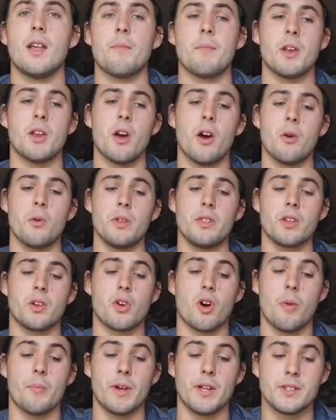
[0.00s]
me know in the
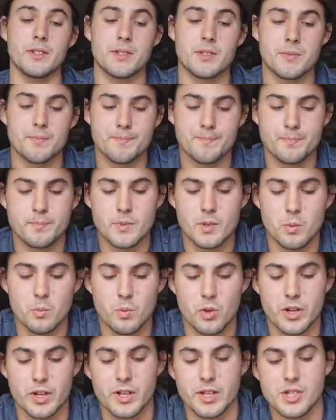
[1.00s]
comments
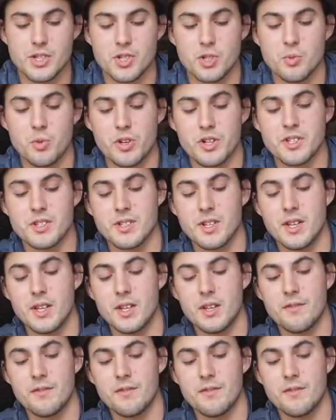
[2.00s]
what it is you want to see.